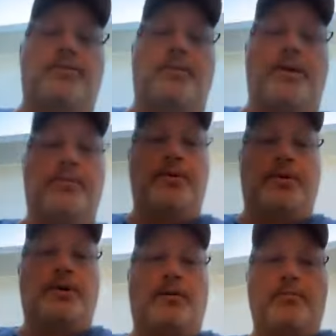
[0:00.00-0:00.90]
for people
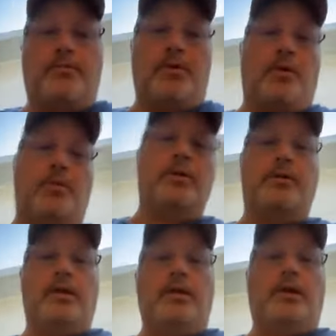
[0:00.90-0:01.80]
to come forward
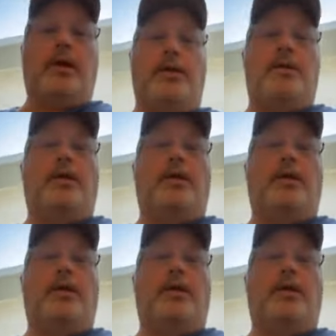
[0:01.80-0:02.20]
and